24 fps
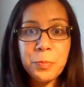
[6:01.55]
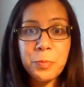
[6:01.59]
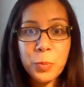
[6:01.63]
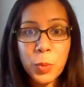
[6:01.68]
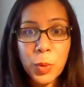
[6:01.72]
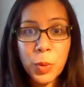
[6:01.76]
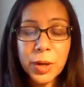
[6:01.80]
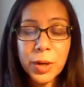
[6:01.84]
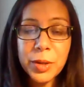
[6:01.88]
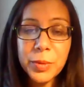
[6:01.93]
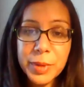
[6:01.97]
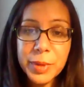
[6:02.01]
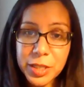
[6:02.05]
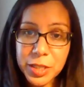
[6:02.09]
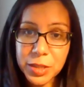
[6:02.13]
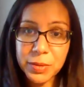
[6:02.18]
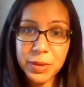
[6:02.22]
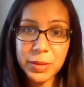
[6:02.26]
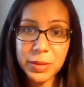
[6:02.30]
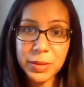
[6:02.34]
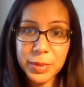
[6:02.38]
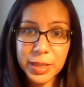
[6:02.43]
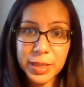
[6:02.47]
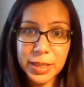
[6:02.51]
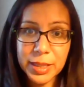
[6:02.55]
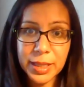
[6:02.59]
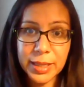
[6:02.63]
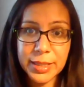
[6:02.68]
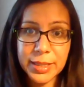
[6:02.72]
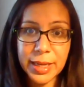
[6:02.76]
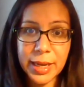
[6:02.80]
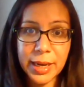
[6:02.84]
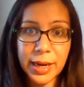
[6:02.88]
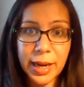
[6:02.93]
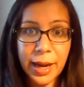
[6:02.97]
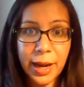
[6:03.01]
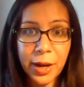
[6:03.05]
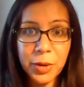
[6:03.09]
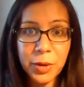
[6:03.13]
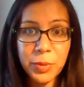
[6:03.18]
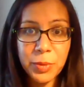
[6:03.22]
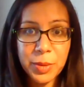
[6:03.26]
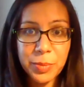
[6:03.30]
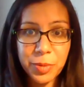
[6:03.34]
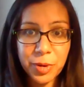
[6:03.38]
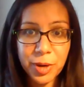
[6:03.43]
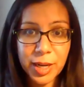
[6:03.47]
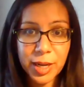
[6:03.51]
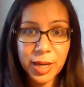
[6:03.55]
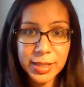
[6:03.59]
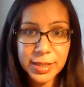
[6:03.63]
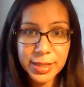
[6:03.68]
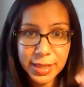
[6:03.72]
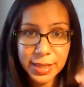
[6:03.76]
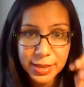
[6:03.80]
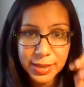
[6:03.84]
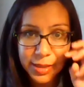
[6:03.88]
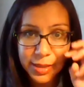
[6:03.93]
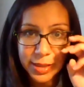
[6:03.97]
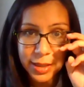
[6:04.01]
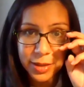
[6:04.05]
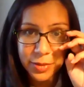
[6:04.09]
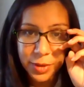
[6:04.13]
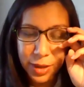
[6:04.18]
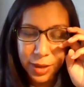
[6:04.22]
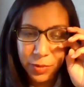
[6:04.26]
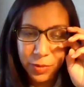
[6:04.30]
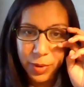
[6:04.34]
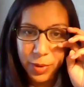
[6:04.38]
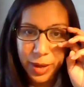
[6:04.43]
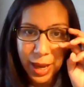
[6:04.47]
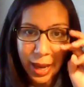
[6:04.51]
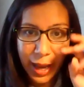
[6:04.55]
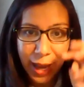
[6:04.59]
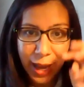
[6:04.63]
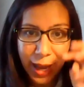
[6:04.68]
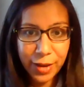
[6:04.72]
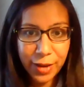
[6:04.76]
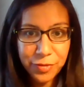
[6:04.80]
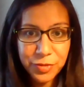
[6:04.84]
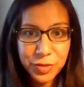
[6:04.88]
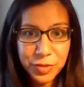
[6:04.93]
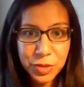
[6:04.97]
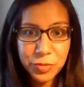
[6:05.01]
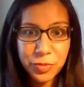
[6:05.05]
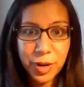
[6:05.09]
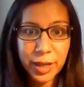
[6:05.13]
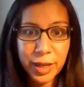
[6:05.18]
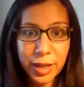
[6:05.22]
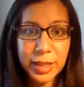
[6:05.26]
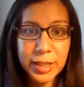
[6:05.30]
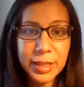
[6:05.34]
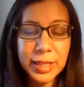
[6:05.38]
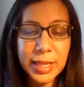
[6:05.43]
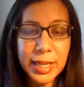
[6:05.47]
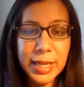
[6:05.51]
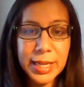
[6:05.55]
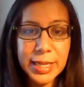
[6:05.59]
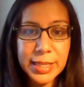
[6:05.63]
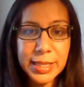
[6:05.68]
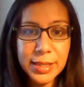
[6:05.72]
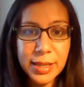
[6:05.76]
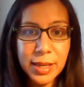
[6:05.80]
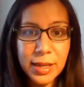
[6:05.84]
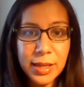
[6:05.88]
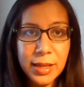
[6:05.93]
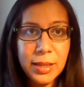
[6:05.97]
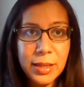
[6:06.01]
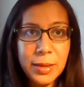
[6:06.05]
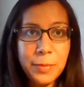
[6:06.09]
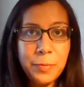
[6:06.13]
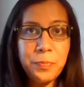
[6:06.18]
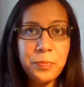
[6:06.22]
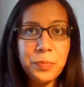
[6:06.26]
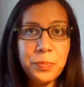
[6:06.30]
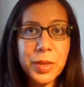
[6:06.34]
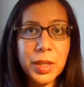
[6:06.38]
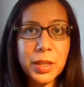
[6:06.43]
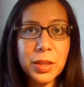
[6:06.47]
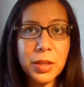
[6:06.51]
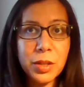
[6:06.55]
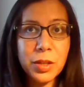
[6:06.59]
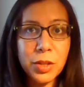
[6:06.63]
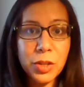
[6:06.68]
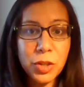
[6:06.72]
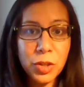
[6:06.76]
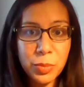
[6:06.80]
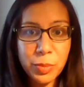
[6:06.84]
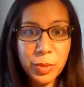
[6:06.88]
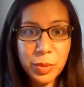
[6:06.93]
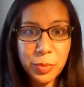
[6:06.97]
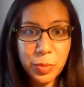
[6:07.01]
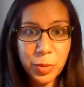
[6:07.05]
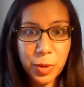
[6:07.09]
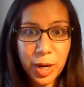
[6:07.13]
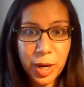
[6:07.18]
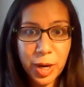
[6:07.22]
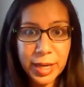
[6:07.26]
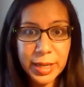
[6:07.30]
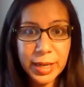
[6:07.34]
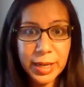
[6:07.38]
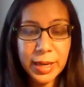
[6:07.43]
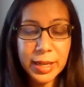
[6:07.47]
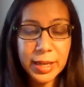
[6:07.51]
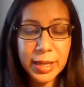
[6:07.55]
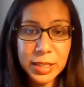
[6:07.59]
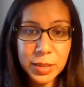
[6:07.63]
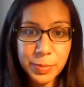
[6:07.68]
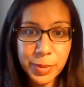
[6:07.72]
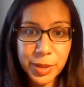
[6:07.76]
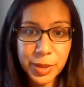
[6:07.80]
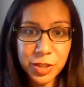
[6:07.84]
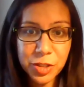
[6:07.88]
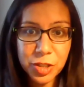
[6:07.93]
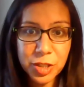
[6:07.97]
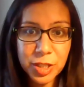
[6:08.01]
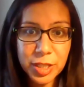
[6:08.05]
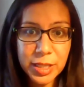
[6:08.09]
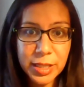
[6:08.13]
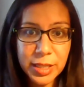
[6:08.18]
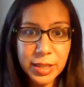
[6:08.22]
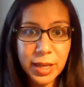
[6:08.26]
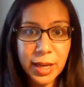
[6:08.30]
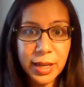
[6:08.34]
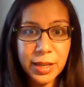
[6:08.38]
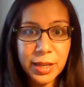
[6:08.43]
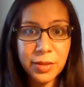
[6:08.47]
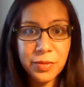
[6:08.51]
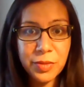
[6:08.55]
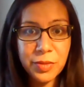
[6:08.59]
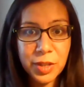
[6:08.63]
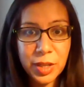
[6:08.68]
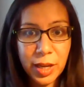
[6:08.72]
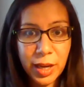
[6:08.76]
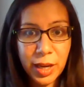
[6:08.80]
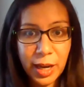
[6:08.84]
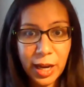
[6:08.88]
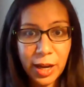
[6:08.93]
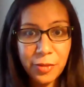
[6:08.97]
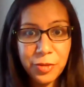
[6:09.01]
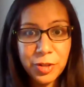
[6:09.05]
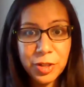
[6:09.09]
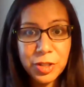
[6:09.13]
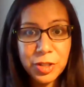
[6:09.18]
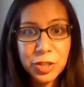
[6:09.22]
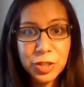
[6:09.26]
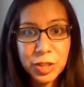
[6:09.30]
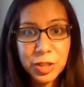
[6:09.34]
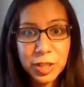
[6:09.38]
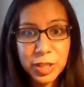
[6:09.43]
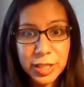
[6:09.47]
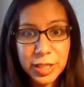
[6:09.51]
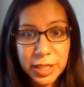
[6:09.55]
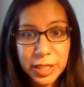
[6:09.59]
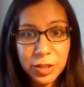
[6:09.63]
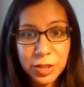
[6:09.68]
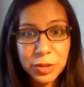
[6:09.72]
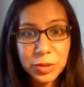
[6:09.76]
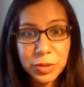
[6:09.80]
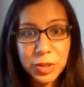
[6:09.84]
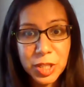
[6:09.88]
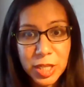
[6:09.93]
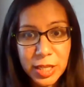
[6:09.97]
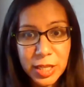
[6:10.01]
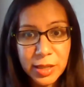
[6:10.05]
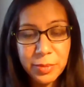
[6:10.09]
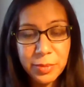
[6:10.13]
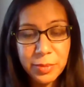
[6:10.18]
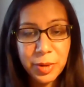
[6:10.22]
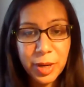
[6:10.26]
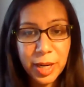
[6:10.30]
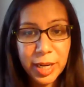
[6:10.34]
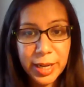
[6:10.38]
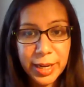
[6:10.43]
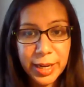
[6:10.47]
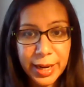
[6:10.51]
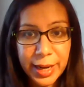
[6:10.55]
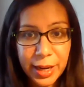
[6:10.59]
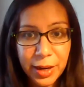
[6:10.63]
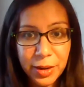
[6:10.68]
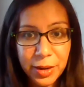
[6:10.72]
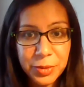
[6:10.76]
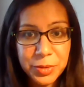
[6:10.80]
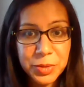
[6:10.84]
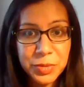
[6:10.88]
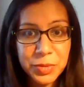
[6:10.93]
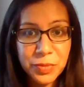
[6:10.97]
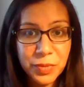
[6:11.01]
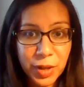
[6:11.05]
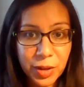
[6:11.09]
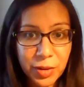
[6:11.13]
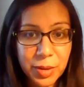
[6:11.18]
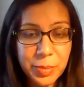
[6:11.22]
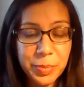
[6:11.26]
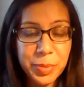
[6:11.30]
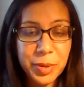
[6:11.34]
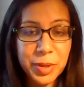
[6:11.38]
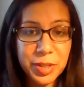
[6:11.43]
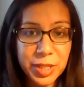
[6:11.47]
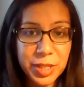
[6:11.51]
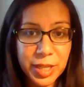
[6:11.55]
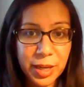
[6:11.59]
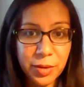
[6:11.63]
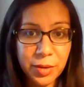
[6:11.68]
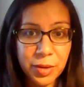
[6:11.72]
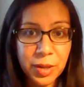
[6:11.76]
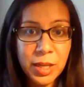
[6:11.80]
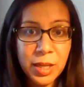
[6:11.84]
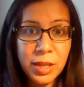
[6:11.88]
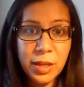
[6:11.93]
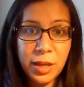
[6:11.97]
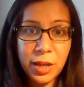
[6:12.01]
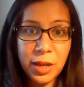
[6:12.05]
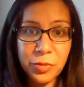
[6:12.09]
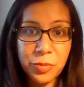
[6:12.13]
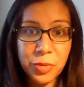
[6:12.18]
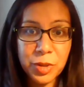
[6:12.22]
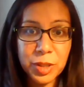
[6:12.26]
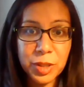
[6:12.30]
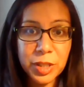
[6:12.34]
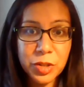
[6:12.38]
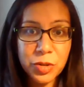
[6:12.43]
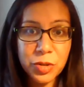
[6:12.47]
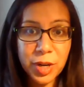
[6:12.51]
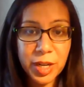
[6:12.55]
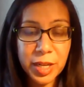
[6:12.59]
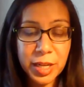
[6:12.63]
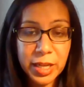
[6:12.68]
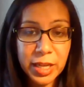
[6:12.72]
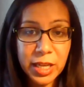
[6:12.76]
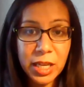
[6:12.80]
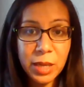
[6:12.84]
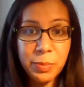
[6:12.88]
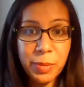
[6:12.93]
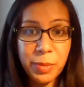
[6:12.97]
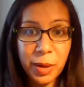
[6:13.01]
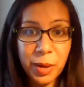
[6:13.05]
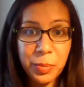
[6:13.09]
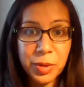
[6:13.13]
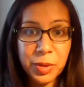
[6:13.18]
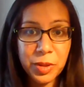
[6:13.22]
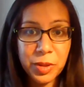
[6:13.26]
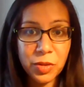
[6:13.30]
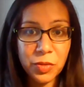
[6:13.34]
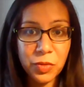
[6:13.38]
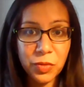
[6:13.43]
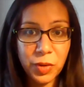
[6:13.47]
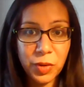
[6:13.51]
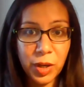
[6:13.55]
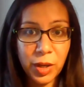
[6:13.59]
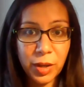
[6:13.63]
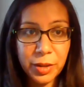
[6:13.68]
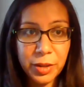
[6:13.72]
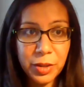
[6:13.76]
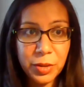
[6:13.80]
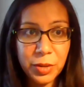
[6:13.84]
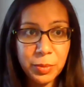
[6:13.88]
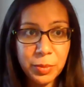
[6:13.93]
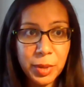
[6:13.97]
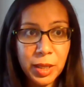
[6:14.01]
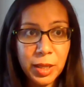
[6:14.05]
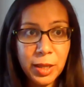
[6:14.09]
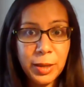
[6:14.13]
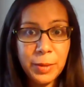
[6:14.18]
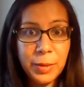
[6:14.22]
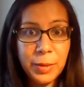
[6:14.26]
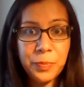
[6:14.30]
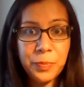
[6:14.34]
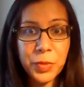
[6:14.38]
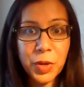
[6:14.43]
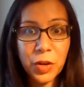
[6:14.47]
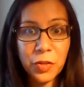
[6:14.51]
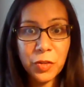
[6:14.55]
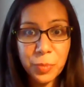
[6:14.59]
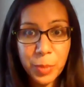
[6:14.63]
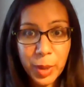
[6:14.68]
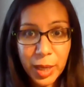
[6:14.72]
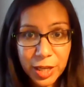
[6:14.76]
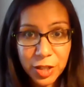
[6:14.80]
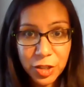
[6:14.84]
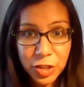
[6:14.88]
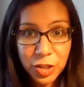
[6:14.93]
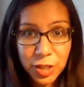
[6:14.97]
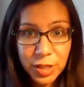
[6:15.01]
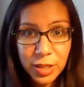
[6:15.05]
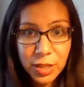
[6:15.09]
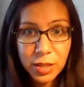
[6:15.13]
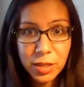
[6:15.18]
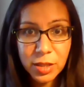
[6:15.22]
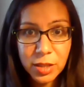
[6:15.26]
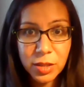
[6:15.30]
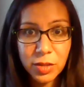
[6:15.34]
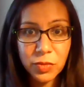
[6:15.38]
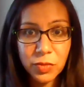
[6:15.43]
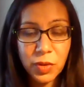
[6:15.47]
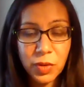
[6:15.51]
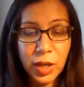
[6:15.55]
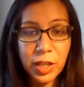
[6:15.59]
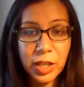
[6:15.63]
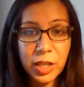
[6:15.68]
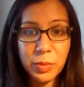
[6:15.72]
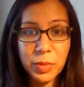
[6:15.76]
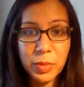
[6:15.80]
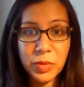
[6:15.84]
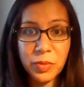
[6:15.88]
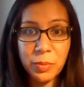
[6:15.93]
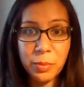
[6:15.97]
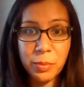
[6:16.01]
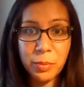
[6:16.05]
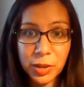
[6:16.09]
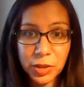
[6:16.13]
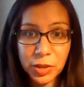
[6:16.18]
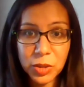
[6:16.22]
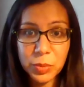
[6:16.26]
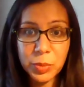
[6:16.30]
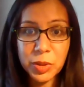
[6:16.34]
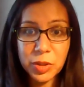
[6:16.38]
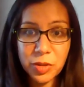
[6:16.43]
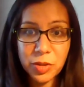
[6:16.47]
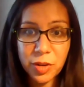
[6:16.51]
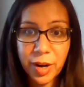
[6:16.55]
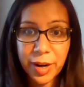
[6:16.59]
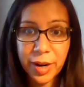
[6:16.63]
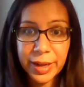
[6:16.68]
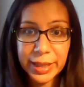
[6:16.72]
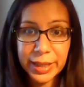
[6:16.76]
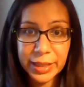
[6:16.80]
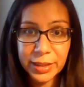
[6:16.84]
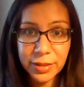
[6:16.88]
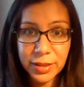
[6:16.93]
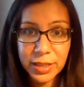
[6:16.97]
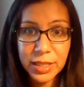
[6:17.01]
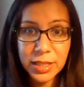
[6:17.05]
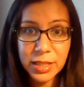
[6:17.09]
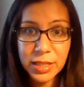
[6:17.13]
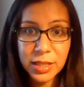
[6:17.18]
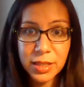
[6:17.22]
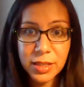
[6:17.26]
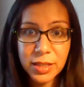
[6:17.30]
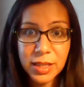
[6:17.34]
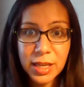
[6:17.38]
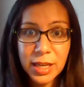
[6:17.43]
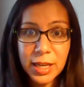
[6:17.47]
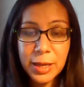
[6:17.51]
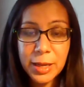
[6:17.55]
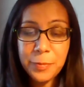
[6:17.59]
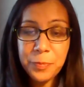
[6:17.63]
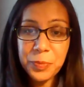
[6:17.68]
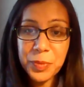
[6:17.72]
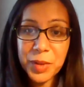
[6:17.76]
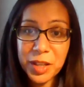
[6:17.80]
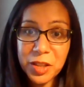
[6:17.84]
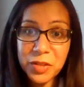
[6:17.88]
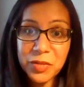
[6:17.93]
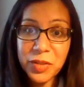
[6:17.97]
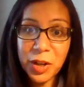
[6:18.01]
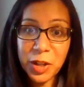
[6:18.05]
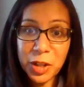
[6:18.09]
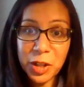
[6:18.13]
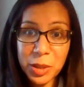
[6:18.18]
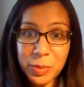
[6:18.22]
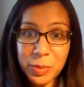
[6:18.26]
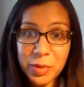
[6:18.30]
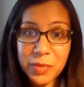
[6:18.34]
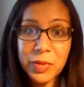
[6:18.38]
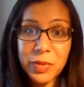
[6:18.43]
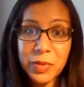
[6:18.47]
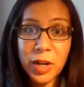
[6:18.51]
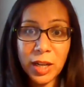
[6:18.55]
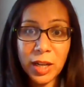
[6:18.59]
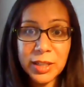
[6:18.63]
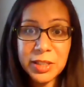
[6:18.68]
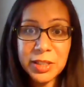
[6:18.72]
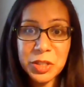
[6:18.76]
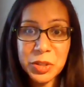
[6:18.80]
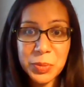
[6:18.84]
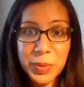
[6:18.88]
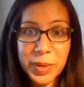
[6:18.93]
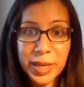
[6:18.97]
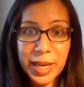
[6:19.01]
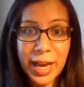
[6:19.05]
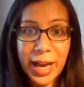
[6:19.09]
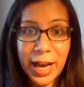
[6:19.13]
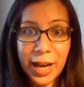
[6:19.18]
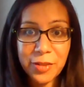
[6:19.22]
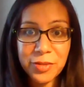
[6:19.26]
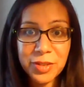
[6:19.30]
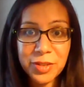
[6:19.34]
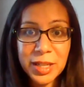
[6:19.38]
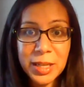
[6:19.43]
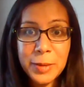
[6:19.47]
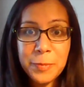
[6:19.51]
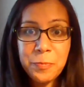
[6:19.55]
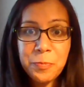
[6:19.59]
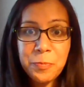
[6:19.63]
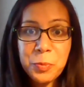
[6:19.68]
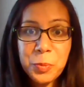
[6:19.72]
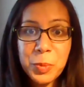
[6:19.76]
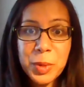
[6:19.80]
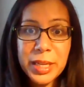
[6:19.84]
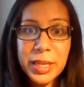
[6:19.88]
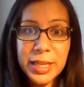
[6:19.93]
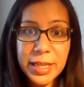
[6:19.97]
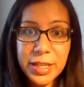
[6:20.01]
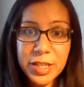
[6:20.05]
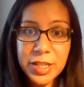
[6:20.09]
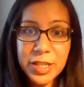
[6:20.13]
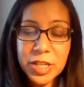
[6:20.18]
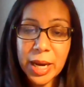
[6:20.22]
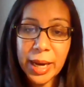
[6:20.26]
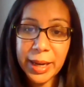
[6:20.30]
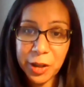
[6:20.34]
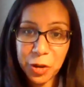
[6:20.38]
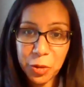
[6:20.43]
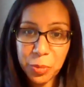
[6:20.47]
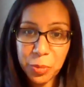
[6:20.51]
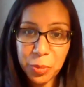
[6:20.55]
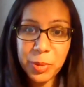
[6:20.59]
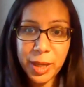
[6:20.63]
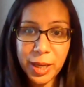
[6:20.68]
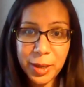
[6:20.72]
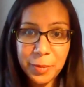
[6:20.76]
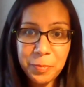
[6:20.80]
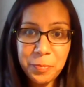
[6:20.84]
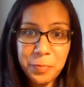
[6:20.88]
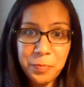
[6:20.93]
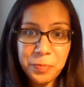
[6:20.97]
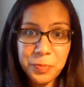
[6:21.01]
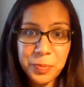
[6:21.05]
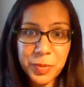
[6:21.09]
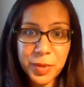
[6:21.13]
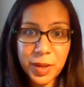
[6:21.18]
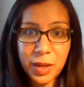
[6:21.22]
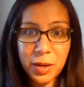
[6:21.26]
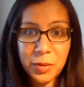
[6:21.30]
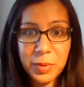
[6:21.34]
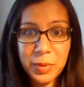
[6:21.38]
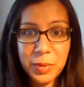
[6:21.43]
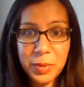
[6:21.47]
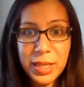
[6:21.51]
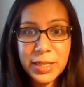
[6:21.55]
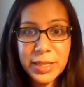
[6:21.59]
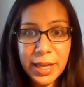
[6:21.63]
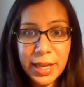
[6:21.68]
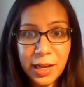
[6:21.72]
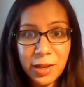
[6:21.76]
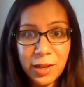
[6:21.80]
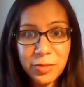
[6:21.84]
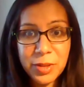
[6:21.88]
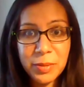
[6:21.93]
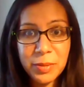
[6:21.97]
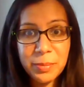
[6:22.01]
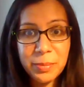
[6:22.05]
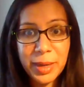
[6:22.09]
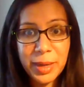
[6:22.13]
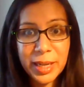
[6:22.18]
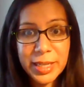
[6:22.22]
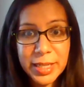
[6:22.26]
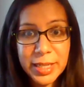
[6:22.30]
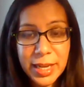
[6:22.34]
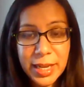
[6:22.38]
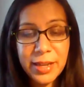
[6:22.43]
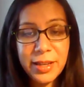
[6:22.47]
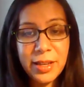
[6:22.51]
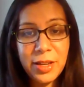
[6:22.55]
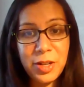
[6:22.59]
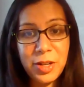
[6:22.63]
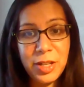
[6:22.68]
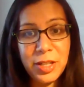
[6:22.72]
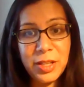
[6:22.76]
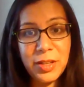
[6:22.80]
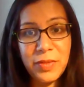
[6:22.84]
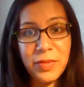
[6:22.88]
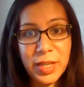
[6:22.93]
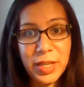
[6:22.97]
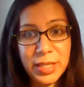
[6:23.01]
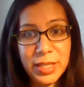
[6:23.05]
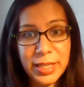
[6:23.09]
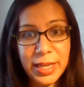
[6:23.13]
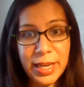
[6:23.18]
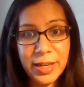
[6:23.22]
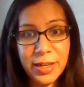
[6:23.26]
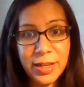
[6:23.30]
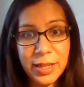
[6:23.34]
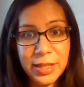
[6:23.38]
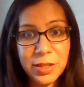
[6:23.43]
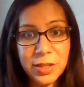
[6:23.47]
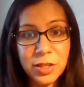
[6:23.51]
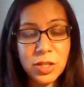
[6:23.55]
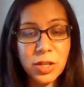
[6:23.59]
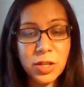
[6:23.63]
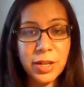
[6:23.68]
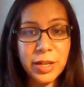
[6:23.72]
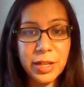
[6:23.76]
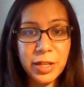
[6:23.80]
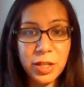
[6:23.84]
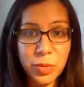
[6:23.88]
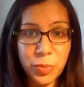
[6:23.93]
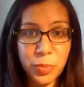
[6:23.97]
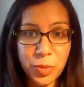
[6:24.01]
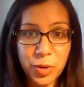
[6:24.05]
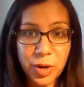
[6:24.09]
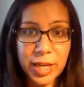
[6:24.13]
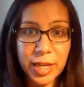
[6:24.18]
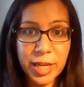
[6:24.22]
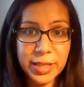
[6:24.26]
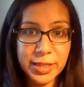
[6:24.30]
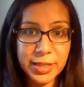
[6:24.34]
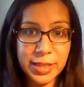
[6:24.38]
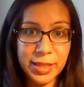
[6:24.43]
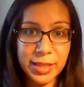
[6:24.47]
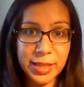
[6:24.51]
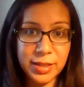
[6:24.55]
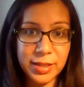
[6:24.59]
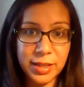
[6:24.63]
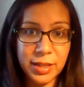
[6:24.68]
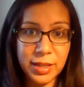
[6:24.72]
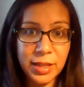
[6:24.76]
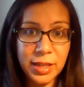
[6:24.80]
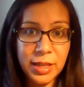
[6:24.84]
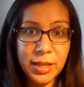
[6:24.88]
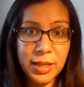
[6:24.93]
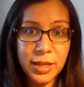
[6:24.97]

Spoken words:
What are we doing with that data? How do we process it? And we have to recognize that the human brain, and especially kind of the average clinical team right now who's very burnt out and really trying to keep up with the volume of patients, the volume of multiple chronic illnesses, and the volume of knowledge we have, we need to help them. And we need to help them by taking all of that data and starting to process it.